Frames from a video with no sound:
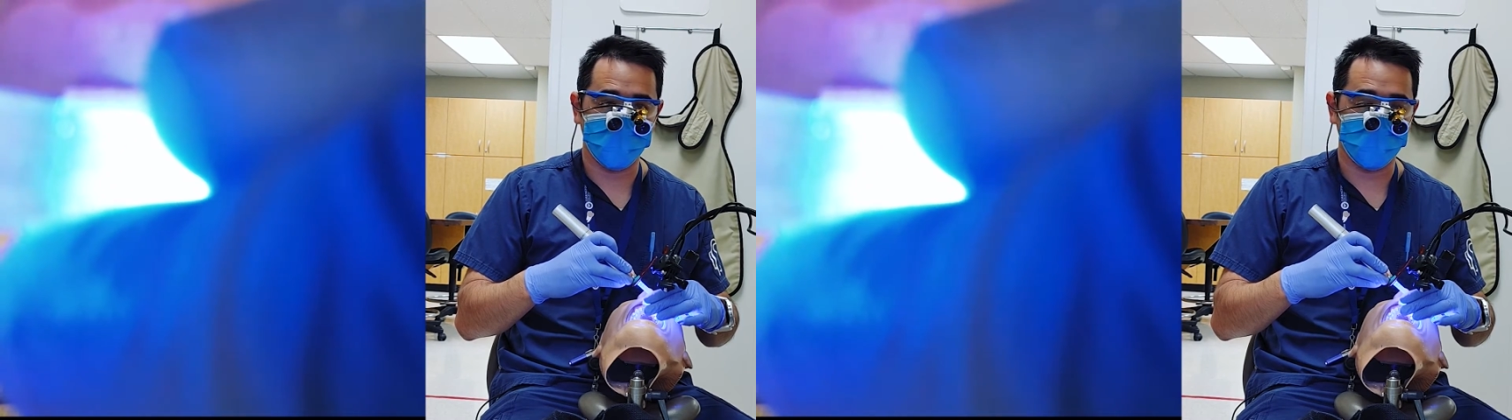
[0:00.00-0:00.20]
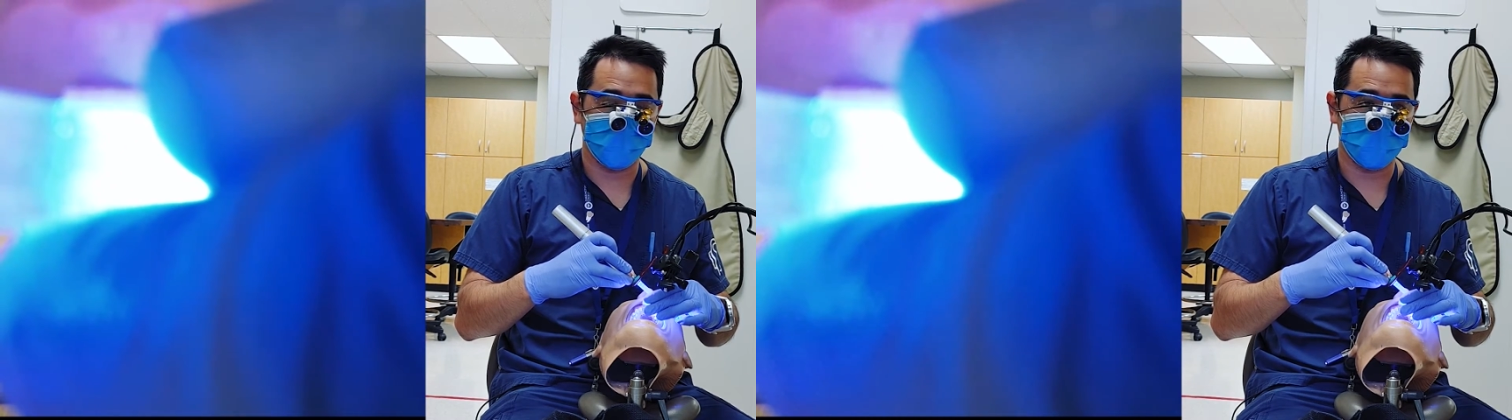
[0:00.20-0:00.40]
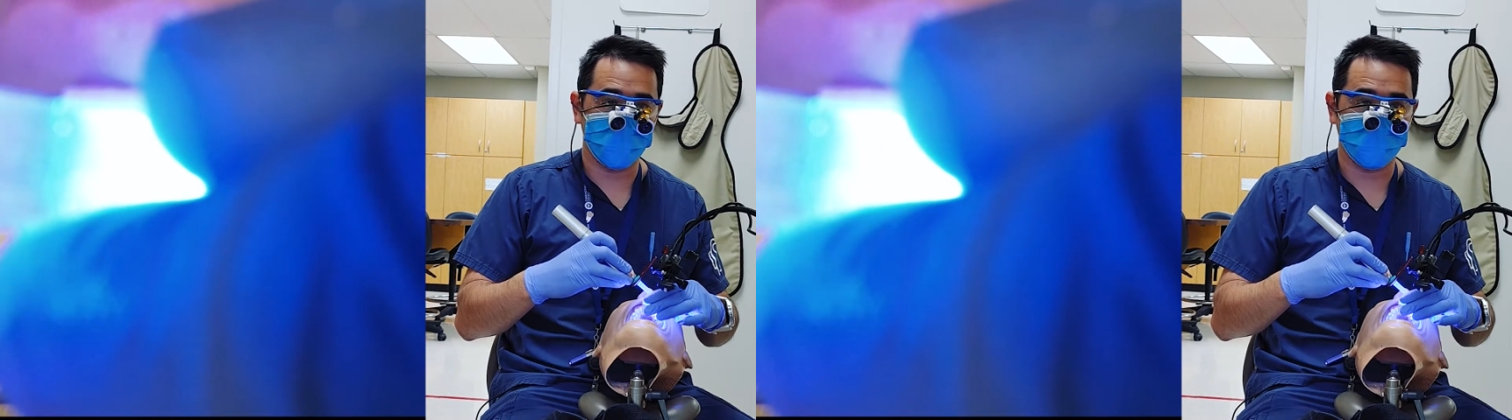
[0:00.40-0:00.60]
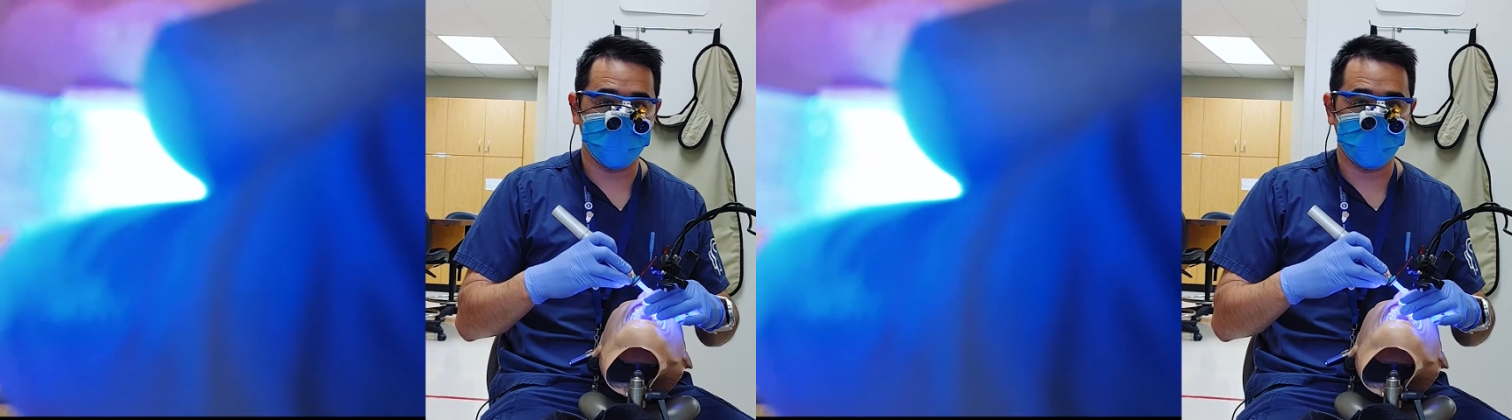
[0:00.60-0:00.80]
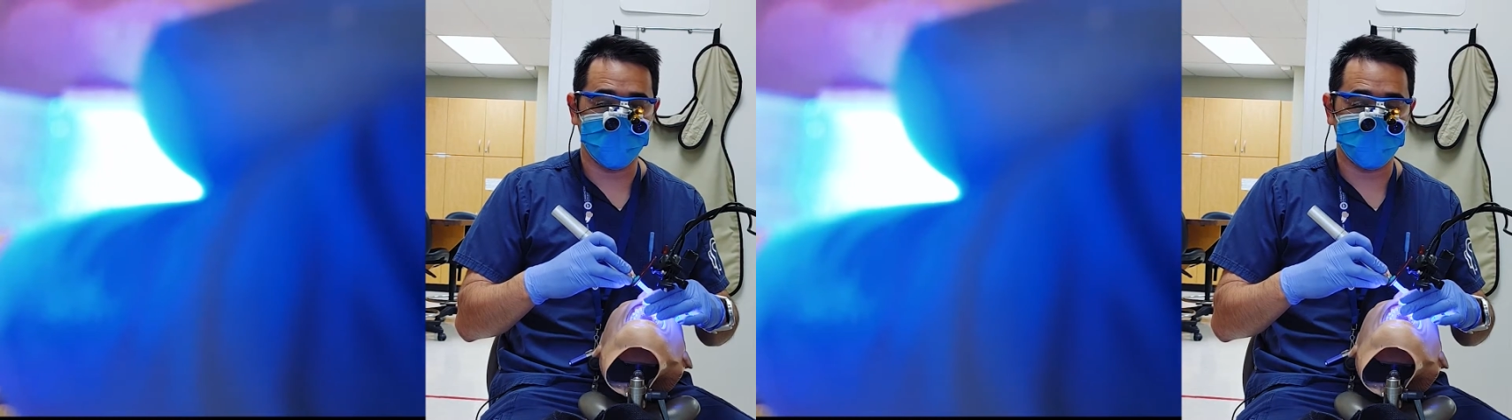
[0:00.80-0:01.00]
facial and
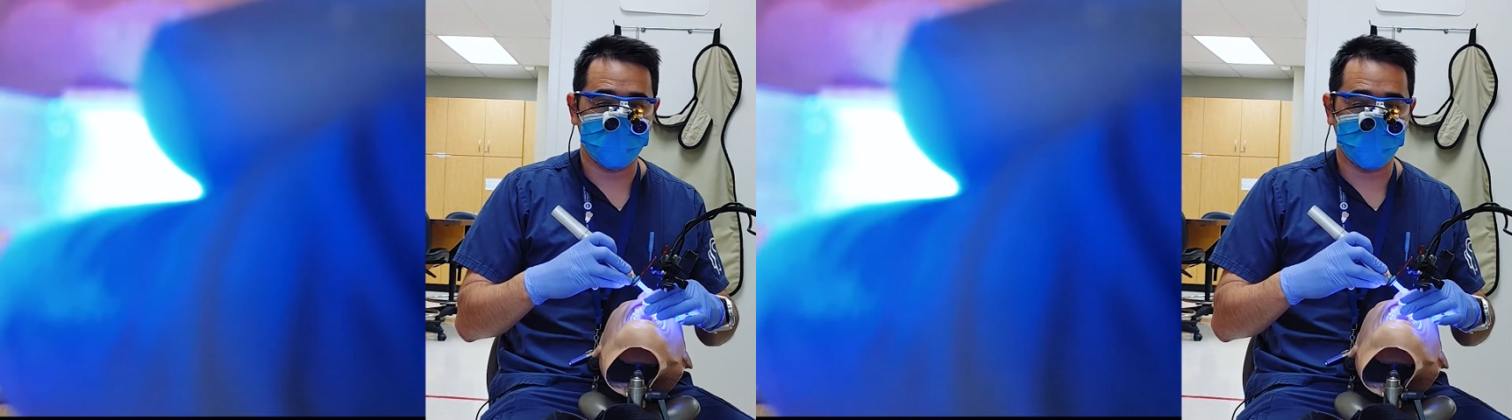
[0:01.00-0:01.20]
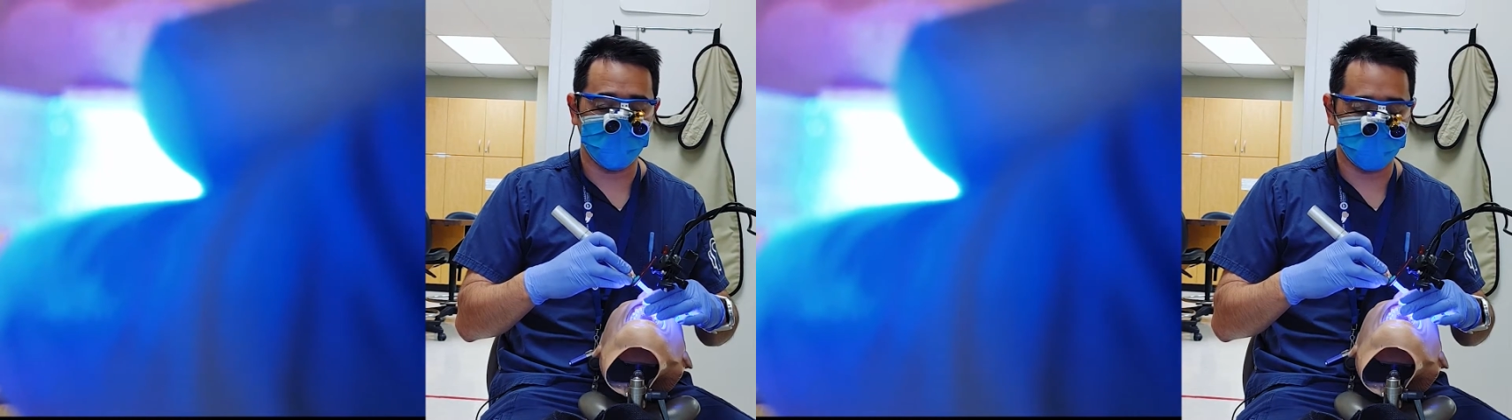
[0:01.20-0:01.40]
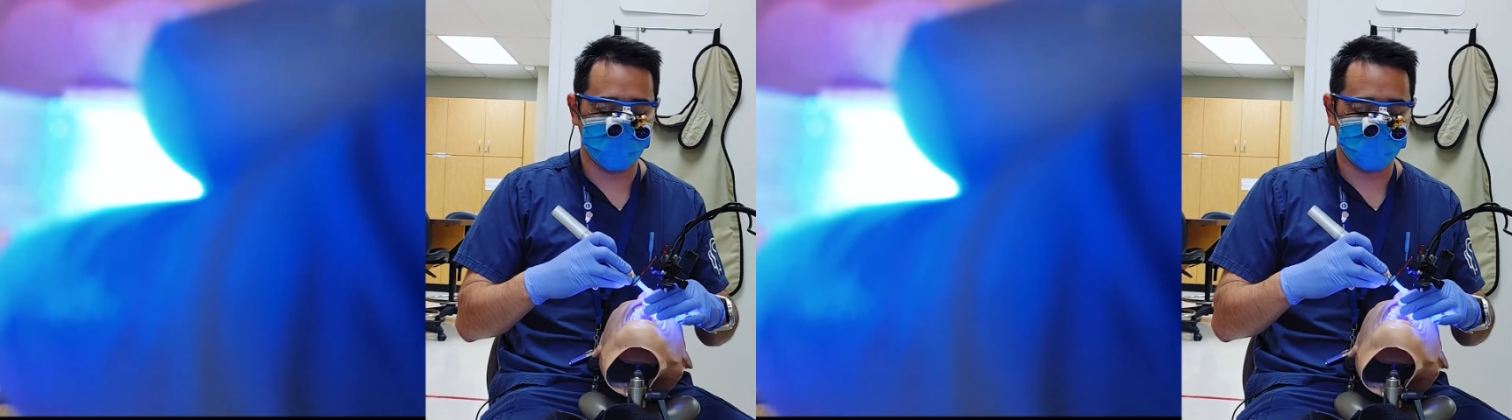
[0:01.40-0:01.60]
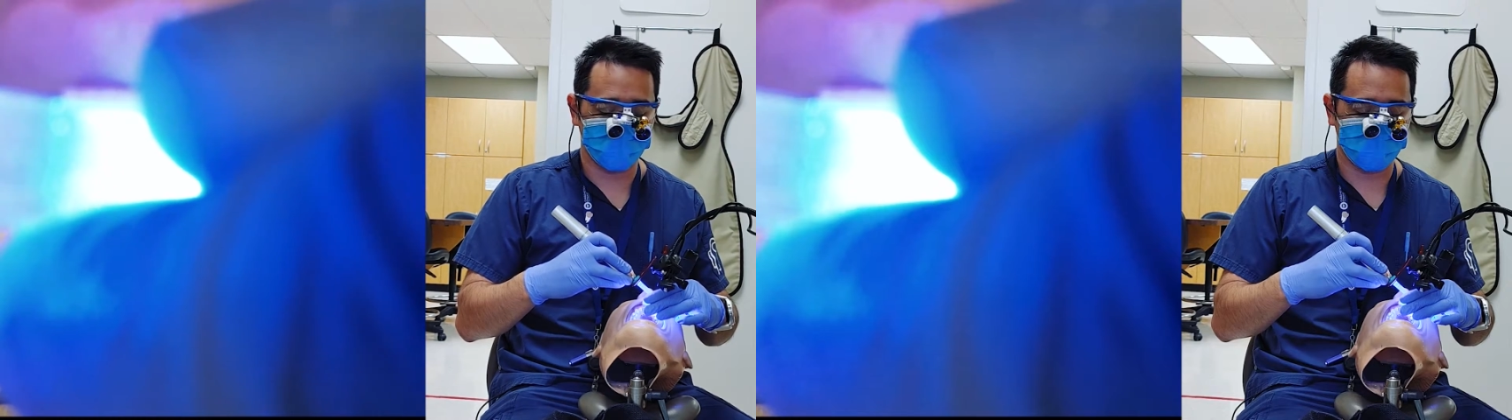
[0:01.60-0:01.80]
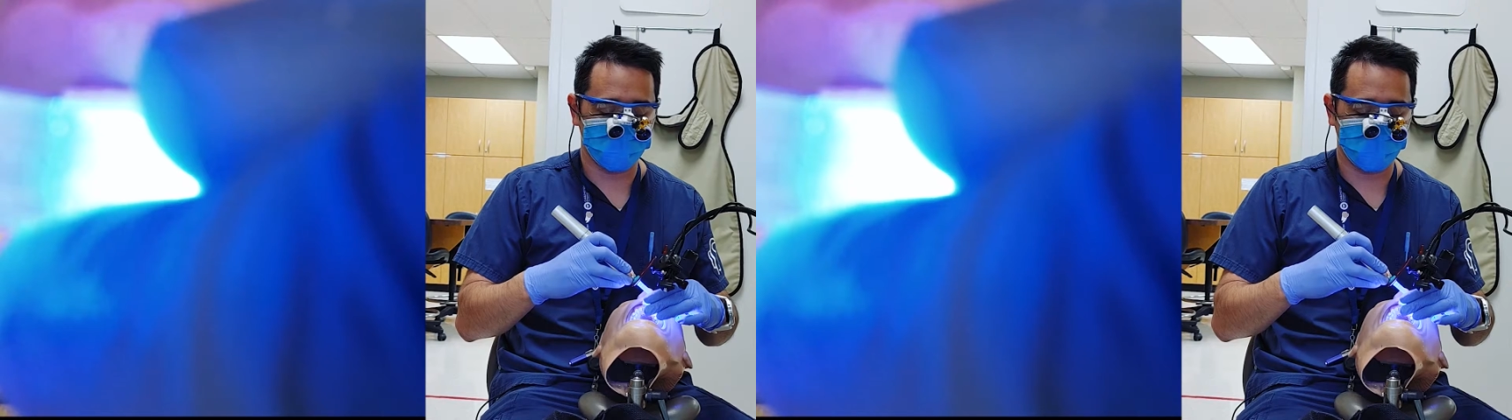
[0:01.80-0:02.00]
lingual side, then make sure
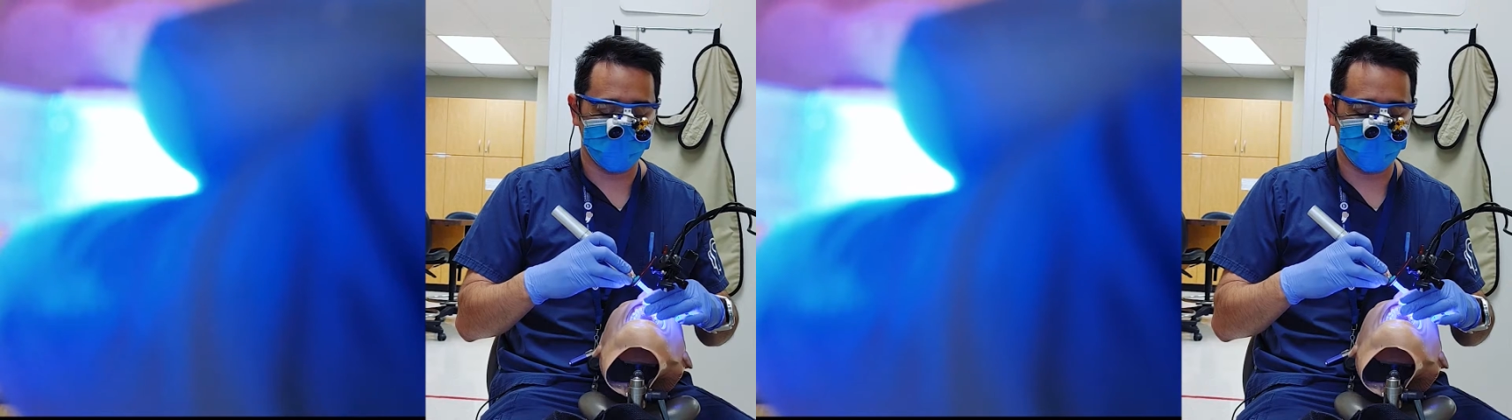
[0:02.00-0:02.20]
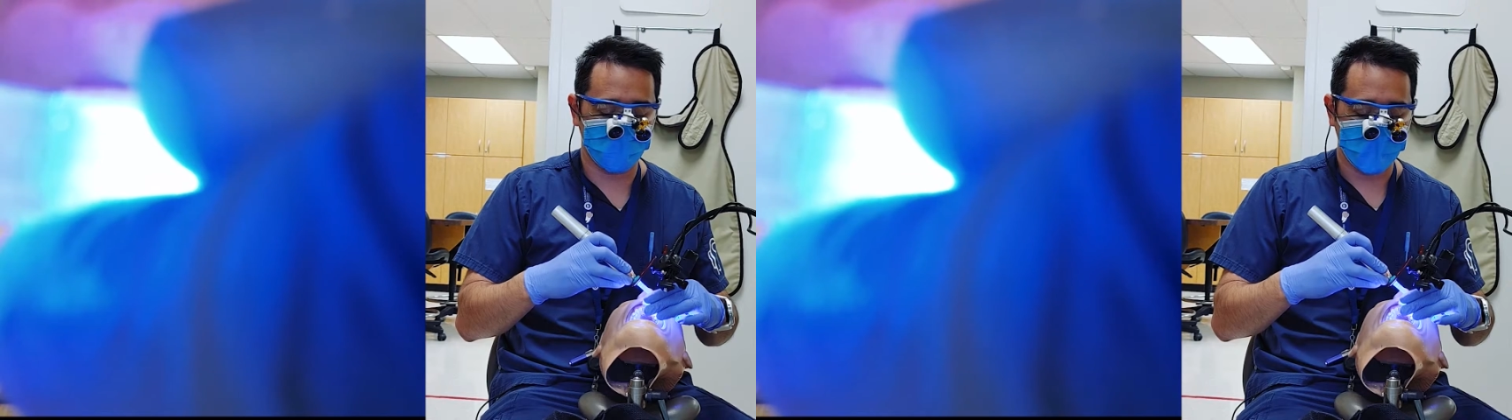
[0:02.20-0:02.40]
to give